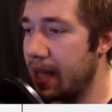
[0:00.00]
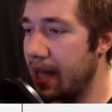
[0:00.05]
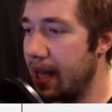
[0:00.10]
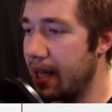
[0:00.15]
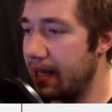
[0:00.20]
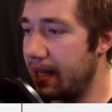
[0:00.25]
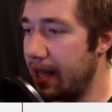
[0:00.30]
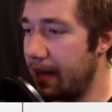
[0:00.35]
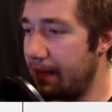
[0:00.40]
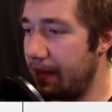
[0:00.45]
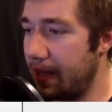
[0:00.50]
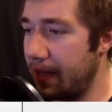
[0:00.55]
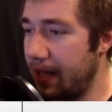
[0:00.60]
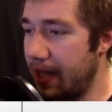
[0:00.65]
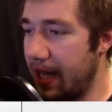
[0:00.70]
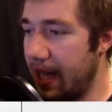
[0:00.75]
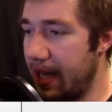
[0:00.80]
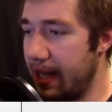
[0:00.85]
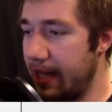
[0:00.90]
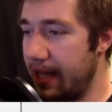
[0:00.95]

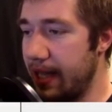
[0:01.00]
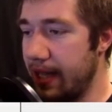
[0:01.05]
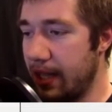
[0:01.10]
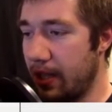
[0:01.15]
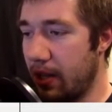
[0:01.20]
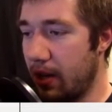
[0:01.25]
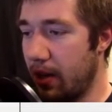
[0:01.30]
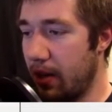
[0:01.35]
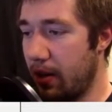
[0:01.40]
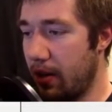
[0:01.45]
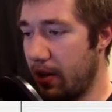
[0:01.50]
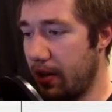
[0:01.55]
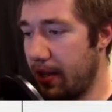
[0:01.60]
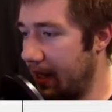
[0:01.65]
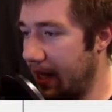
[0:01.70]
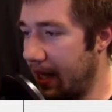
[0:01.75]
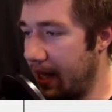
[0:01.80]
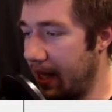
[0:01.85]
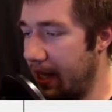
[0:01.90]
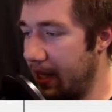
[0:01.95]
Definitely a neat card,
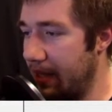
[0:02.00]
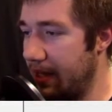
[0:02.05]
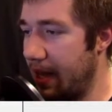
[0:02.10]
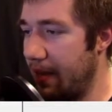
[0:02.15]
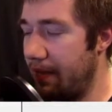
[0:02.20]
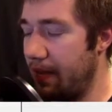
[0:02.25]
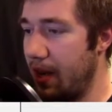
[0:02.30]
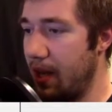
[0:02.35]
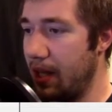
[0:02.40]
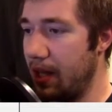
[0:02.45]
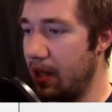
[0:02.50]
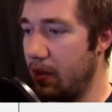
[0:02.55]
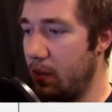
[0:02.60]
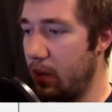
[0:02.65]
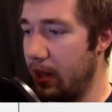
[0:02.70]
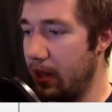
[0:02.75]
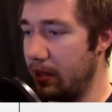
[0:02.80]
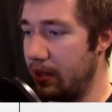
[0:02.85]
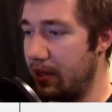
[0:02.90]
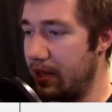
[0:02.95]
and definitely
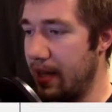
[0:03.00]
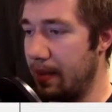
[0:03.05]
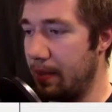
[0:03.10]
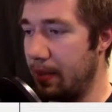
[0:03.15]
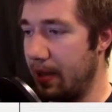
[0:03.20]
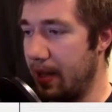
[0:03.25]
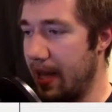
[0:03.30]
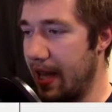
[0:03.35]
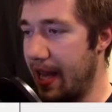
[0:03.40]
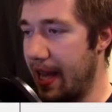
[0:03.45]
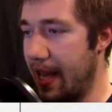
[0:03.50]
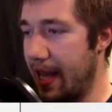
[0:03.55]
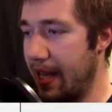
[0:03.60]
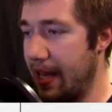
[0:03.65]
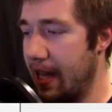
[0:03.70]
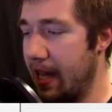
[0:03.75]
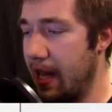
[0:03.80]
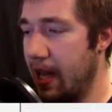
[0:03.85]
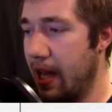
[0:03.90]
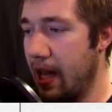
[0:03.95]
will see
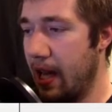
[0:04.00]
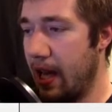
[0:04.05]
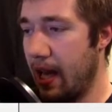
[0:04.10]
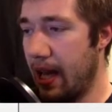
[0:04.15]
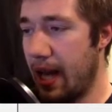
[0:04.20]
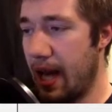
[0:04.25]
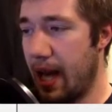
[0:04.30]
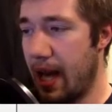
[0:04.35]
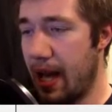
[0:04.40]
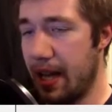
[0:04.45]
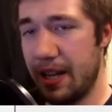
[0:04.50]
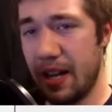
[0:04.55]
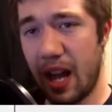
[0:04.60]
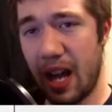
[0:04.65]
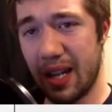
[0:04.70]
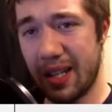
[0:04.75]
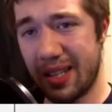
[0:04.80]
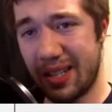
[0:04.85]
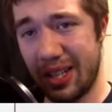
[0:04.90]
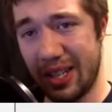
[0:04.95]
play.
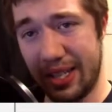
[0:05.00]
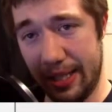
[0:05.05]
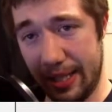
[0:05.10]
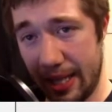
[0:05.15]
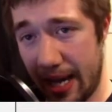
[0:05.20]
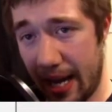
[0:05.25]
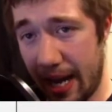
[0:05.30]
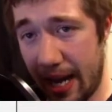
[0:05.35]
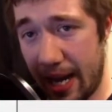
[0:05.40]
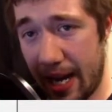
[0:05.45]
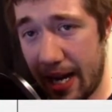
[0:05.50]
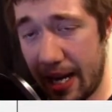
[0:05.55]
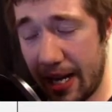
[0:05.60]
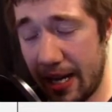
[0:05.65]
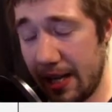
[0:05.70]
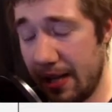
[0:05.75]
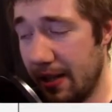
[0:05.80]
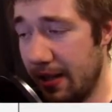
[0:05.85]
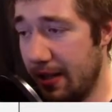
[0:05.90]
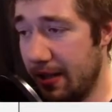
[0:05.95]
Not
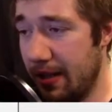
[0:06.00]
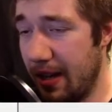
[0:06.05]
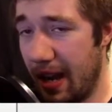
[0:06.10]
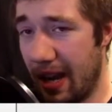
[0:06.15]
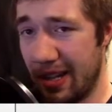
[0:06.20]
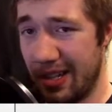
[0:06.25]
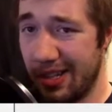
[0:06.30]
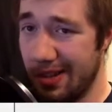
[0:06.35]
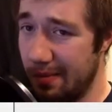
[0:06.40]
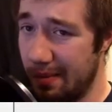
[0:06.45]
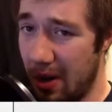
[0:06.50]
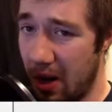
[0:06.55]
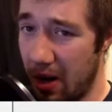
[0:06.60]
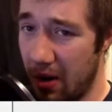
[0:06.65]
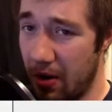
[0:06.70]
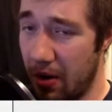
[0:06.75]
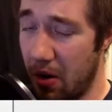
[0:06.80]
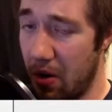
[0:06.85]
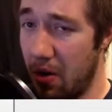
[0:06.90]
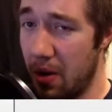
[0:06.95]
today, not
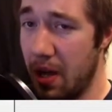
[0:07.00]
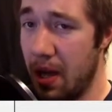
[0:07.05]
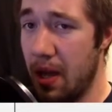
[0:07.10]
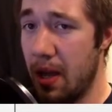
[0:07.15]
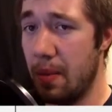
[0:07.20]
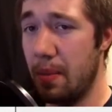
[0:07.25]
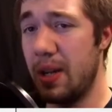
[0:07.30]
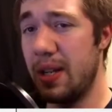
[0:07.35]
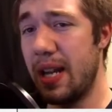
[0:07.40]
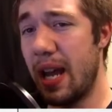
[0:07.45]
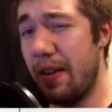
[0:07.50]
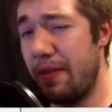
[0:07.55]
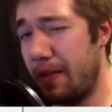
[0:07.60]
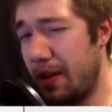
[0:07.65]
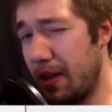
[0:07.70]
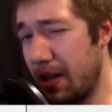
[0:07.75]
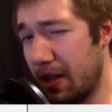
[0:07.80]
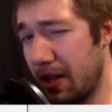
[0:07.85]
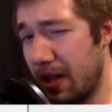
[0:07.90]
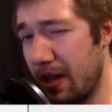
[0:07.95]
tomorrow, but
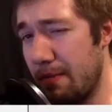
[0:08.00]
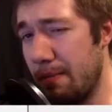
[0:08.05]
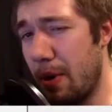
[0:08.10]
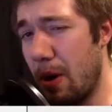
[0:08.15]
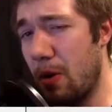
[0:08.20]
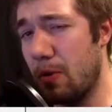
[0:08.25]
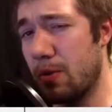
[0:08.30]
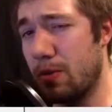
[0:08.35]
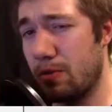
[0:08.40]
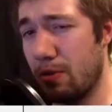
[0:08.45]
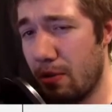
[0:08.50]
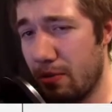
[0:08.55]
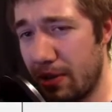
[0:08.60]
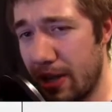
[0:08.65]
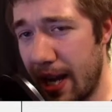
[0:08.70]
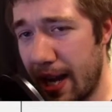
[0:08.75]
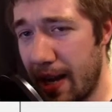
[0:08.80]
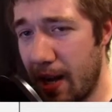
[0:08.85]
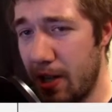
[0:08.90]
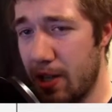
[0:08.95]
definitely
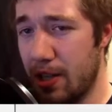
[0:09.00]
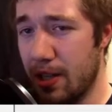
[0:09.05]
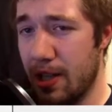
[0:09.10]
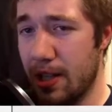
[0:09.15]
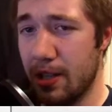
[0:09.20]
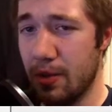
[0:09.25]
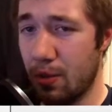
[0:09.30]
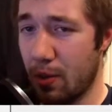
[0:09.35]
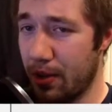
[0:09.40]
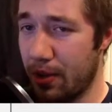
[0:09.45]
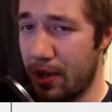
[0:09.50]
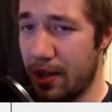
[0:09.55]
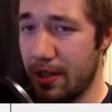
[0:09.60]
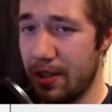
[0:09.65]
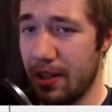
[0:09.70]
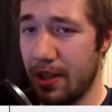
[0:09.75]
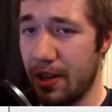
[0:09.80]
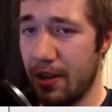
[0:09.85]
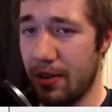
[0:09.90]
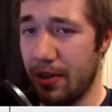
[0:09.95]
post-rotation it's worth
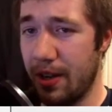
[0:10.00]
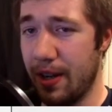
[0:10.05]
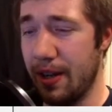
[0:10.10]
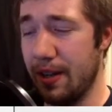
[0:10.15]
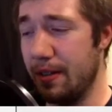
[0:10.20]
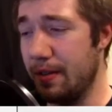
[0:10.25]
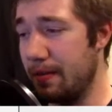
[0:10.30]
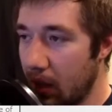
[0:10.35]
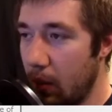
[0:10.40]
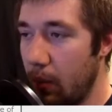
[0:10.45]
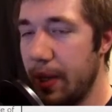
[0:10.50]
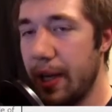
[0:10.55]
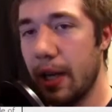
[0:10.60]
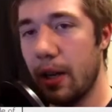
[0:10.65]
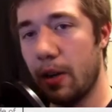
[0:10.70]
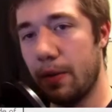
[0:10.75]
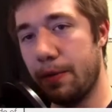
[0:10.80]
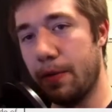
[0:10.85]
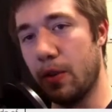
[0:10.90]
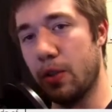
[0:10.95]
considering. We get
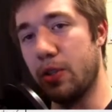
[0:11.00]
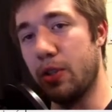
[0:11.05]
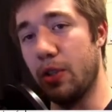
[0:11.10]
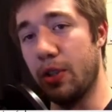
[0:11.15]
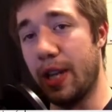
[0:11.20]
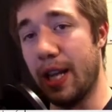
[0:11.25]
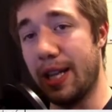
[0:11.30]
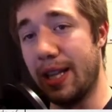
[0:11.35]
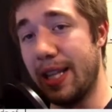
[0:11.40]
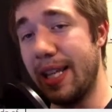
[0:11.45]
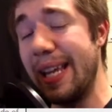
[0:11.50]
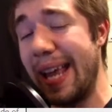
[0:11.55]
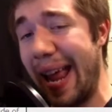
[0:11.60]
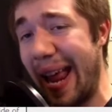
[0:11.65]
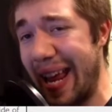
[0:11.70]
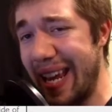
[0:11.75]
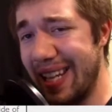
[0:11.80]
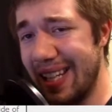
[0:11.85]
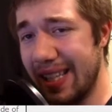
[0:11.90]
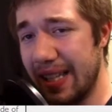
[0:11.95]
our first look at the
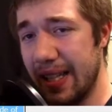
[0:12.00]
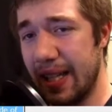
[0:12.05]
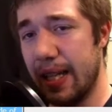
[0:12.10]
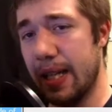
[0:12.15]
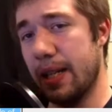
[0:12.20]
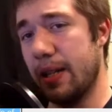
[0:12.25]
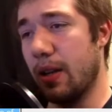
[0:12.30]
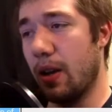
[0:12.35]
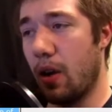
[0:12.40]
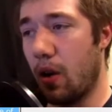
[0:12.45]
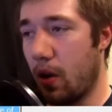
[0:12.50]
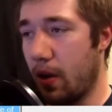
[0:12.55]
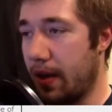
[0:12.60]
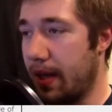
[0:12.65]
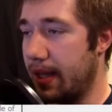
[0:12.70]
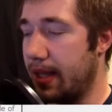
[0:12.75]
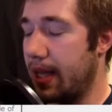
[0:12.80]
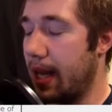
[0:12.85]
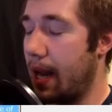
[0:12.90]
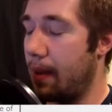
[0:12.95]
Alien
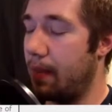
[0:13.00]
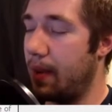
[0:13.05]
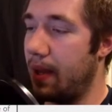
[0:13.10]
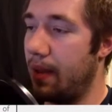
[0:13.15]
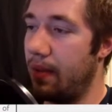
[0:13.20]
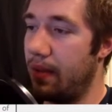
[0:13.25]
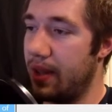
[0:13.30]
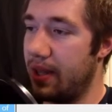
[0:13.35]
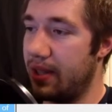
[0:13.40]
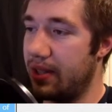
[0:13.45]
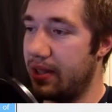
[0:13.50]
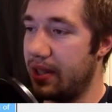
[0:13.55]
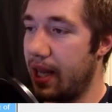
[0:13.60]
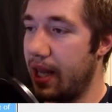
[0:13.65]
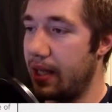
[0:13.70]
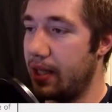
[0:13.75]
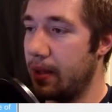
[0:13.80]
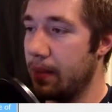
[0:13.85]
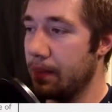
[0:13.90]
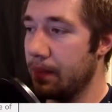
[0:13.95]
archetype in this
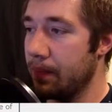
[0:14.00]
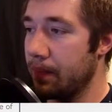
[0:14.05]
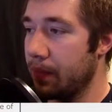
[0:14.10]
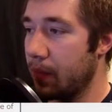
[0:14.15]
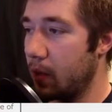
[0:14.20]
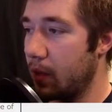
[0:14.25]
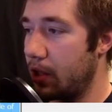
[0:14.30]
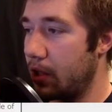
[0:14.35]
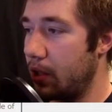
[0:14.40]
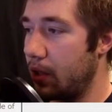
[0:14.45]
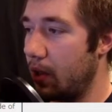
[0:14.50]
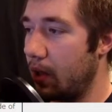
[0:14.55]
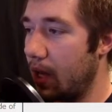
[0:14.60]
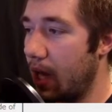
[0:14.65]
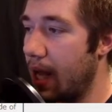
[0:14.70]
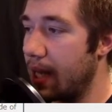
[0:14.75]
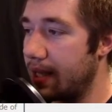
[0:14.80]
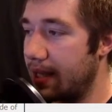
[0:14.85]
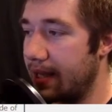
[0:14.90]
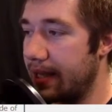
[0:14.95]
set, which
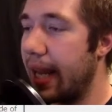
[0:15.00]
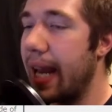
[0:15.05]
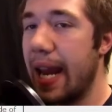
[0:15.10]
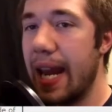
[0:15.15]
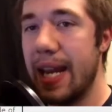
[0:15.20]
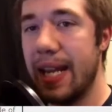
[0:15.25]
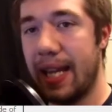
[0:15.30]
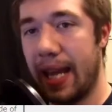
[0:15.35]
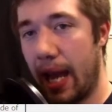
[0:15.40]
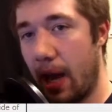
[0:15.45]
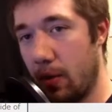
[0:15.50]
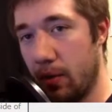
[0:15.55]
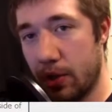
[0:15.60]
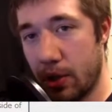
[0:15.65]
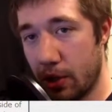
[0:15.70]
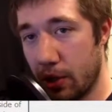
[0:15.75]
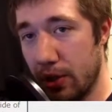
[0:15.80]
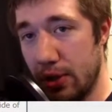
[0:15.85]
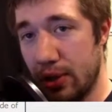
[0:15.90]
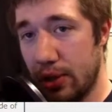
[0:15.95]
utilizes A
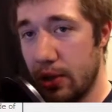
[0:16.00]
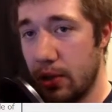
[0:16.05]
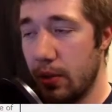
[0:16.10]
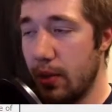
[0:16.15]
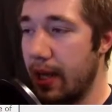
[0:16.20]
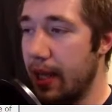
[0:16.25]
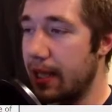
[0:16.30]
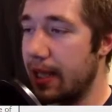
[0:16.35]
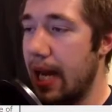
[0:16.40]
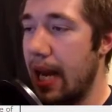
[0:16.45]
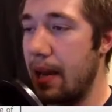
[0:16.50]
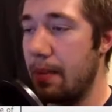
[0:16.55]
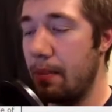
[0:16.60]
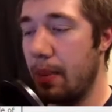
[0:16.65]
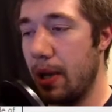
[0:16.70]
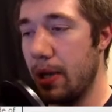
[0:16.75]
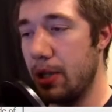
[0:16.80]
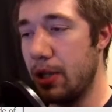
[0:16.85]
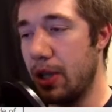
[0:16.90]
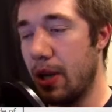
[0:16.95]
counters to get a
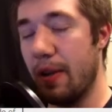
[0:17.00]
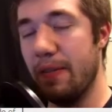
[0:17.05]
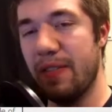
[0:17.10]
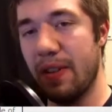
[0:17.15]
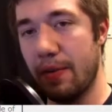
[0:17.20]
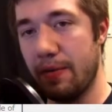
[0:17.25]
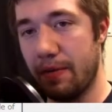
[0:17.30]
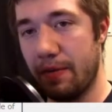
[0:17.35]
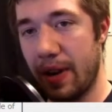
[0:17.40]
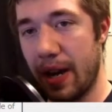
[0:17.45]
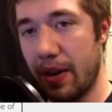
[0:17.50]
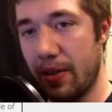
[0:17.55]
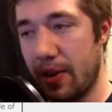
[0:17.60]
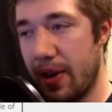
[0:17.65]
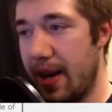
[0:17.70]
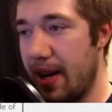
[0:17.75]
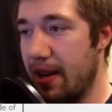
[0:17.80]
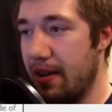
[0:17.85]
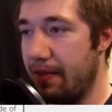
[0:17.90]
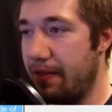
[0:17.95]
bunch of
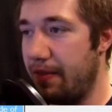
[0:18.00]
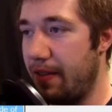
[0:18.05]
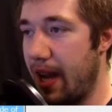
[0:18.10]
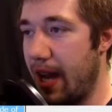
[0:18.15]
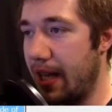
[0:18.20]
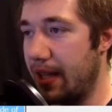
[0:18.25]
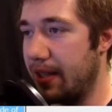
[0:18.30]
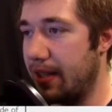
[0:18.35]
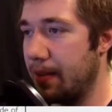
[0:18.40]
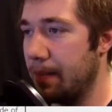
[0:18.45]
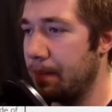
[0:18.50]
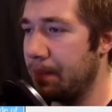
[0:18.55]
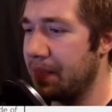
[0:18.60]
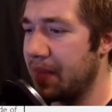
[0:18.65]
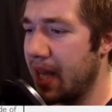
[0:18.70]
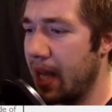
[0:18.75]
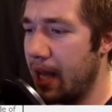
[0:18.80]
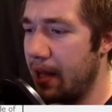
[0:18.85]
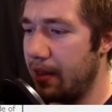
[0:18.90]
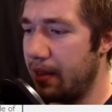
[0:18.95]
varying effects.
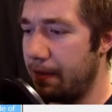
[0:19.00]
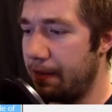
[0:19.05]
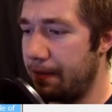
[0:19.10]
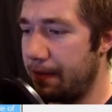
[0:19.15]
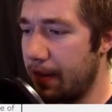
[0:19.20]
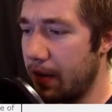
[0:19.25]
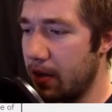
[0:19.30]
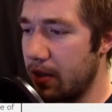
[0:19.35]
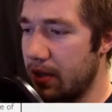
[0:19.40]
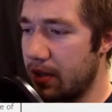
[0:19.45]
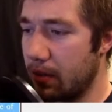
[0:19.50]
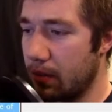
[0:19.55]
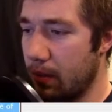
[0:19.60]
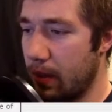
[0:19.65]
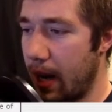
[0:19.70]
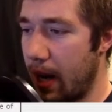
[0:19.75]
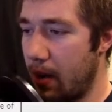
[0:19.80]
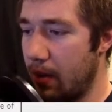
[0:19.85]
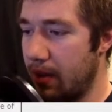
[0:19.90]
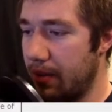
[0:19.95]
The first
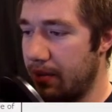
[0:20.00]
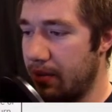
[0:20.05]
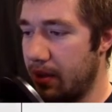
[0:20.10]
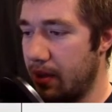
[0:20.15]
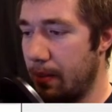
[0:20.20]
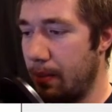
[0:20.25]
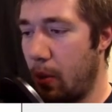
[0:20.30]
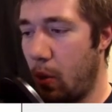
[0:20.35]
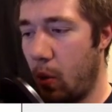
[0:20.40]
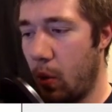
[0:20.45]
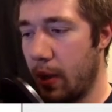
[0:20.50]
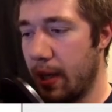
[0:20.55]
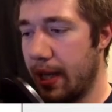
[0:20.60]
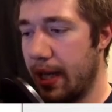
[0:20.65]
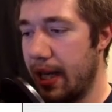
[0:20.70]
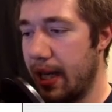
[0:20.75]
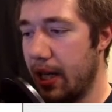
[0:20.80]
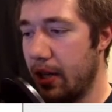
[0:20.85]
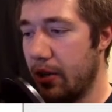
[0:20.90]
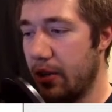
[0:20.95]
round of support
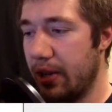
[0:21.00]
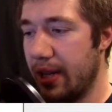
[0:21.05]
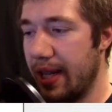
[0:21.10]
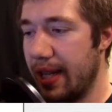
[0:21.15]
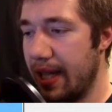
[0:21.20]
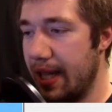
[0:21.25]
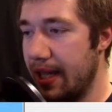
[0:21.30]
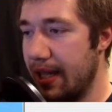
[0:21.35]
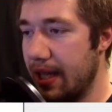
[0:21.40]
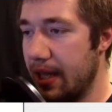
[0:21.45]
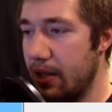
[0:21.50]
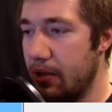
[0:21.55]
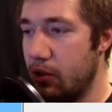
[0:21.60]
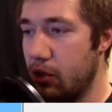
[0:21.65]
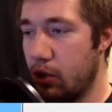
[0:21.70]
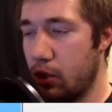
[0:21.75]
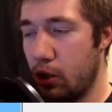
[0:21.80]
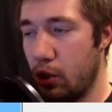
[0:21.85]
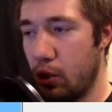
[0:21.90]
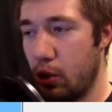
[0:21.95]
here
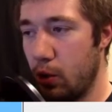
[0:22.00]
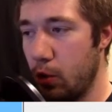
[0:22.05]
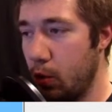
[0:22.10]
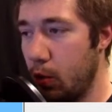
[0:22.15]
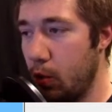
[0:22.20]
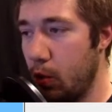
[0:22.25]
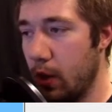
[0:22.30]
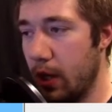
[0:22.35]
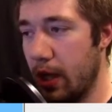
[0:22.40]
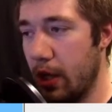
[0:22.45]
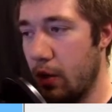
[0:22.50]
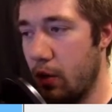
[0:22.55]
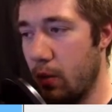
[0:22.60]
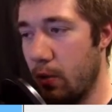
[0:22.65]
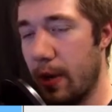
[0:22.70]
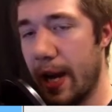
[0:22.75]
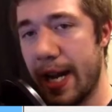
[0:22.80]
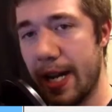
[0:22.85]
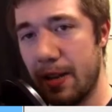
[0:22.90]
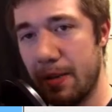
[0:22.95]
isn't too
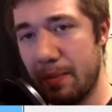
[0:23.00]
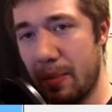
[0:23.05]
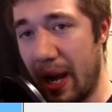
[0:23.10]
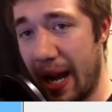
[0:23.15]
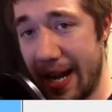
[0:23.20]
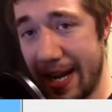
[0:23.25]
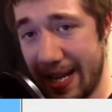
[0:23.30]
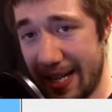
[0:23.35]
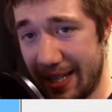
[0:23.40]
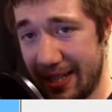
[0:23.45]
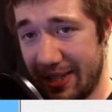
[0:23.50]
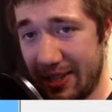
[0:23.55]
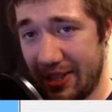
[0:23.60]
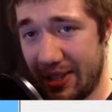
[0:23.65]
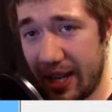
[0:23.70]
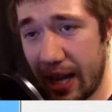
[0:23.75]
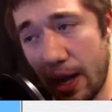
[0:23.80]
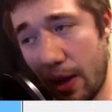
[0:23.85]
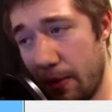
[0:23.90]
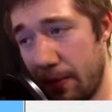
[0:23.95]
great by
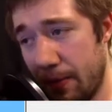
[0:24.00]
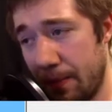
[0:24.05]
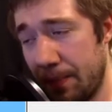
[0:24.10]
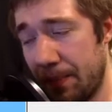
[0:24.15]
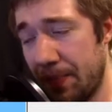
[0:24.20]
itself,